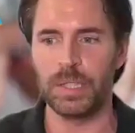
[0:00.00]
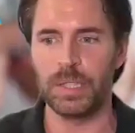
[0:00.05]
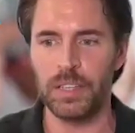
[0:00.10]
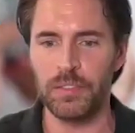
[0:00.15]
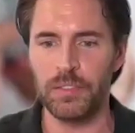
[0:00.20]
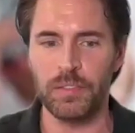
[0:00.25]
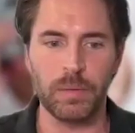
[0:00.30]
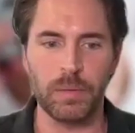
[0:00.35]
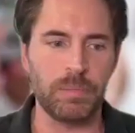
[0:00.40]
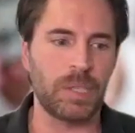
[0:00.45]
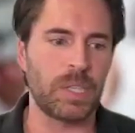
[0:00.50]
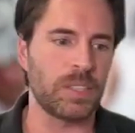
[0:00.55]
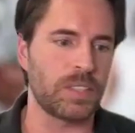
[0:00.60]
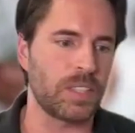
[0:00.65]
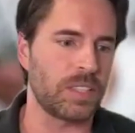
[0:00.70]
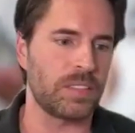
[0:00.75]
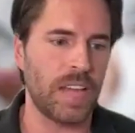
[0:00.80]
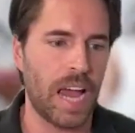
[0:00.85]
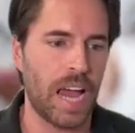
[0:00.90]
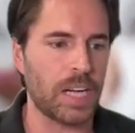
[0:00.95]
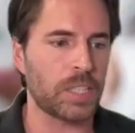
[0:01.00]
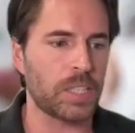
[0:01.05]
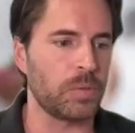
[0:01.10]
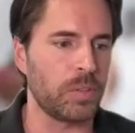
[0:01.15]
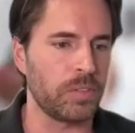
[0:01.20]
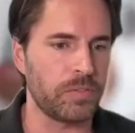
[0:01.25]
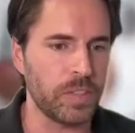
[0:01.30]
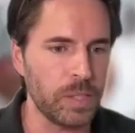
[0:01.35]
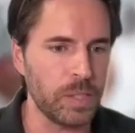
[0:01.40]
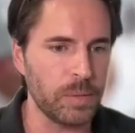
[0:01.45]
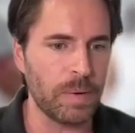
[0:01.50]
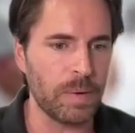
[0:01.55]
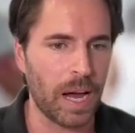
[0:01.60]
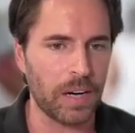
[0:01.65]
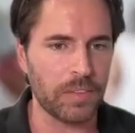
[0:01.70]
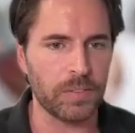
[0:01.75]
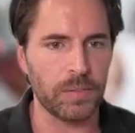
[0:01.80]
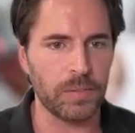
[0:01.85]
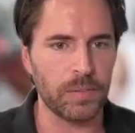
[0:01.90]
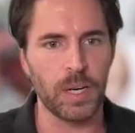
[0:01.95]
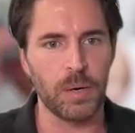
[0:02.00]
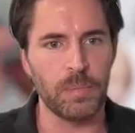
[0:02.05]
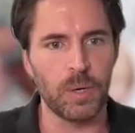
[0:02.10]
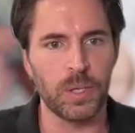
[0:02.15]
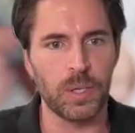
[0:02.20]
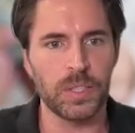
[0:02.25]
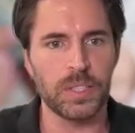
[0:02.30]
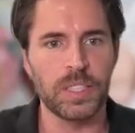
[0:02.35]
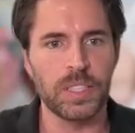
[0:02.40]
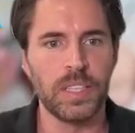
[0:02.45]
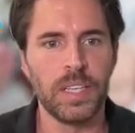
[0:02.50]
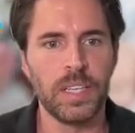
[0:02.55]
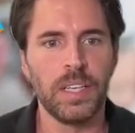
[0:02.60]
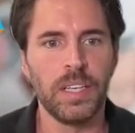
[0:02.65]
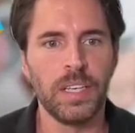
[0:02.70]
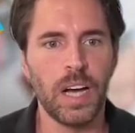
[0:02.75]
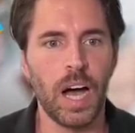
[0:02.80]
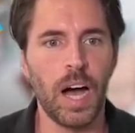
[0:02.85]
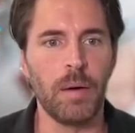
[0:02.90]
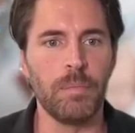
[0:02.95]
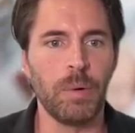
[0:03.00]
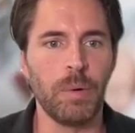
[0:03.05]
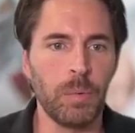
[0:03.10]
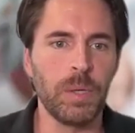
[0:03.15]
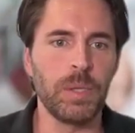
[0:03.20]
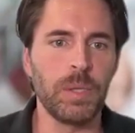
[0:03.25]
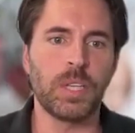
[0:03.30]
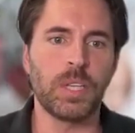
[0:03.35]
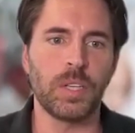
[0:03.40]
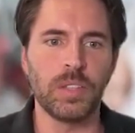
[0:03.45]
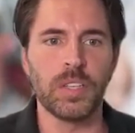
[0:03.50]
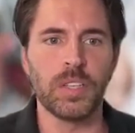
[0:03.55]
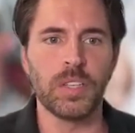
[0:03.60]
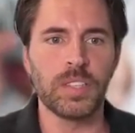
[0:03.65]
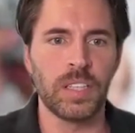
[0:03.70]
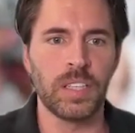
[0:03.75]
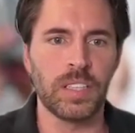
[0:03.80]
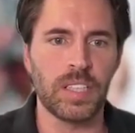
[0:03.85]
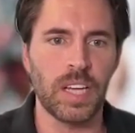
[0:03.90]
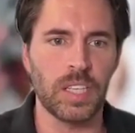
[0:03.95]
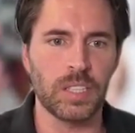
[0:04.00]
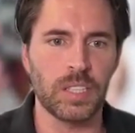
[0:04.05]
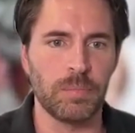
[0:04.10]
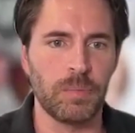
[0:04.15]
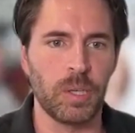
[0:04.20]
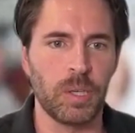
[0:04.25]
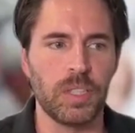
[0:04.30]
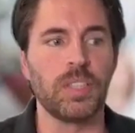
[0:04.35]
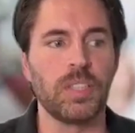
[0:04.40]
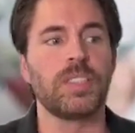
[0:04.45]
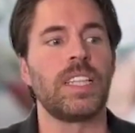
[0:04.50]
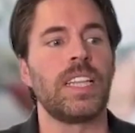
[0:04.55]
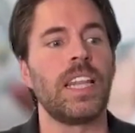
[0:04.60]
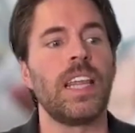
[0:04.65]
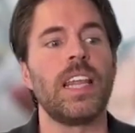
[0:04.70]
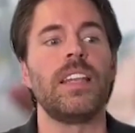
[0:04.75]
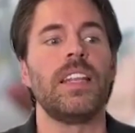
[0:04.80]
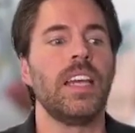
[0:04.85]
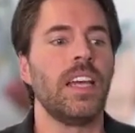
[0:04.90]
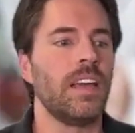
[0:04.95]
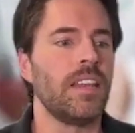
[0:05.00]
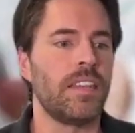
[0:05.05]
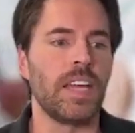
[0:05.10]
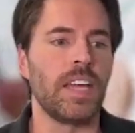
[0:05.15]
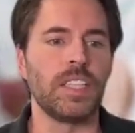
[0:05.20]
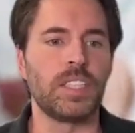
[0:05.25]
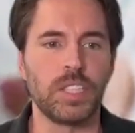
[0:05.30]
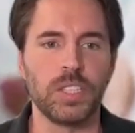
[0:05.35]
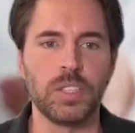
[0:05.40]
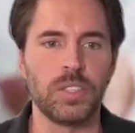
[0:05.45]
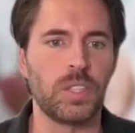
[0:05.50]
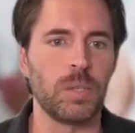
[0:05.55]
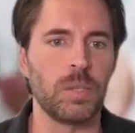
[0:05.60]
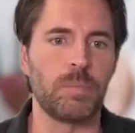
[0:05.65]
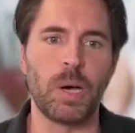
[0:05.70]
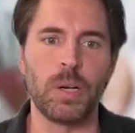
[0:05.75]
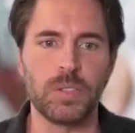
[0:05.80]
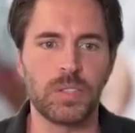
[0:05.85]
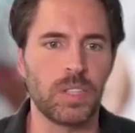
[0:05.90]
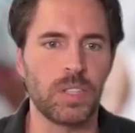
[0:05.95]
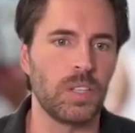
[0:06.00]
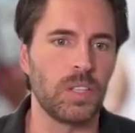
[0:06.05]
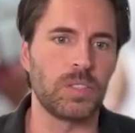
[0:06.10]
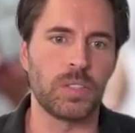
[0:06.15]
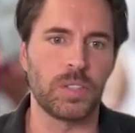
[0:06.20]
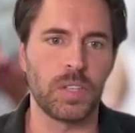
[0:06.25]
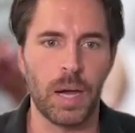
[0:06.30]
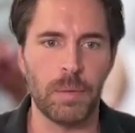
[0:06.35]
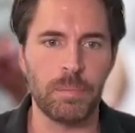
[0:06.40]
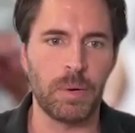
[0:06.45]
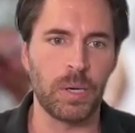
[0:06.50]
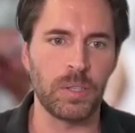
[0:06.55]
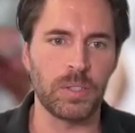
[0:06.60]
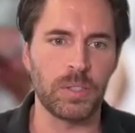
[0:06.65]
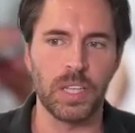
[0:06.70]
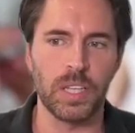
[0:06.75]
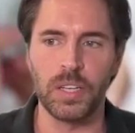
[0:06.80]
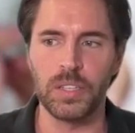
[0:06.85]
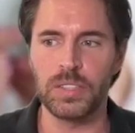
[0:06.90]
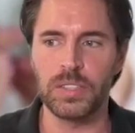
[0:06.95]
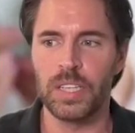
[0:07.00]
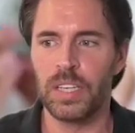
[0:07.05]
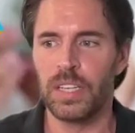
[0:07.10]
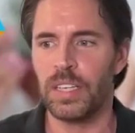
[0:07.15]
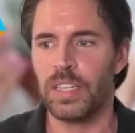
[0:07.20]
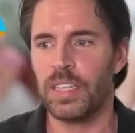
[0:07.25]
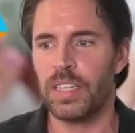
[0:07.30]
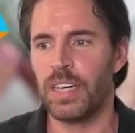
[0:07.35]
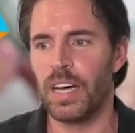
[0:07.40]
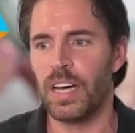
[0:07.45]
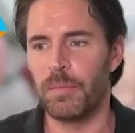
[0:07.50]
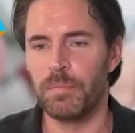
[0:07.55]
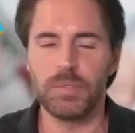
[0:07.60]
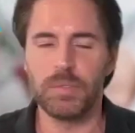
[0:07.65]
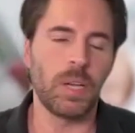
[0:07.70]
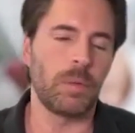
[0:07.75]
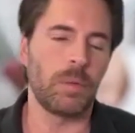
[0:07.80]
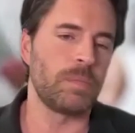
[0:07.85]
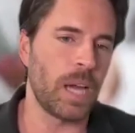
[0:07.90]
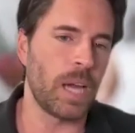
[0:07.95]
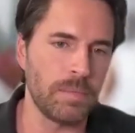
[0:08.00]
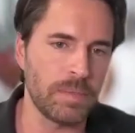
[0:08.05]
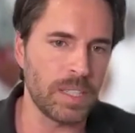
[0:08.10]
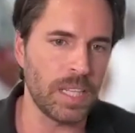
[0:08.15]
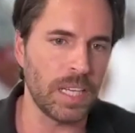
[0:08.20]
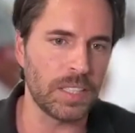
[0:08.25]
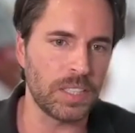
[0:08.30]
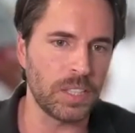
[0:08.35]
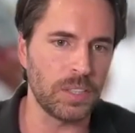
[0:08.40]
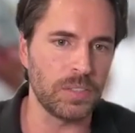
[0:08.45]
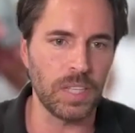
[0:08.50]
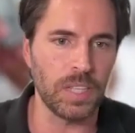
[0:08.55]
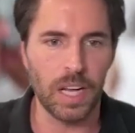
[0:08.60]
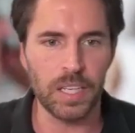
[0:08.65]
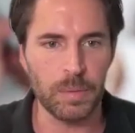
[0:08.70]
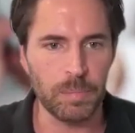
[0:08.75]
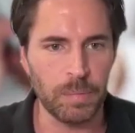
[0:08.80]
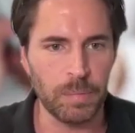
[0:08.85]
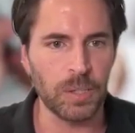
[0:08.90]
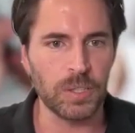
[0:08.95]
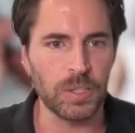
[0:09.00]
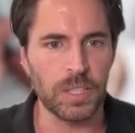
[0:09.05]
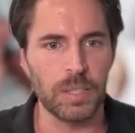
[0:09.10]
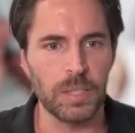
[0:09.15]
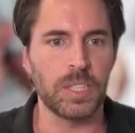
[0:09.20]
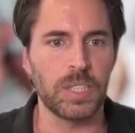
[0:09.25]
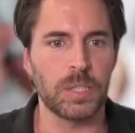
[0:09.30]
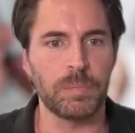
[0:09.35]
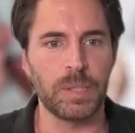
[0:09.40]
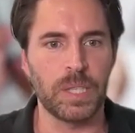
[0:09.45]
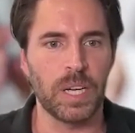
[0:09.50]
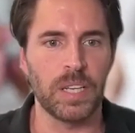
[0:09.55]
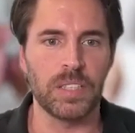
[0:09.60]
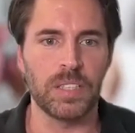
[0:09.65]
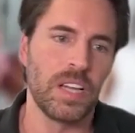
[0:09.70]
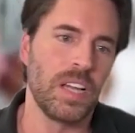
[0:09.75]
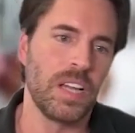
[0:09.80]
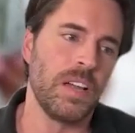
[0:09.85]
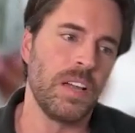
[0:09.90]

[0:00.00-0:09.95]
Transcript: different because it's actual feedback from the homeowners. But we turn those into testimonials, and then they choose to post those or not post those. Sometimes they choose not to post them just because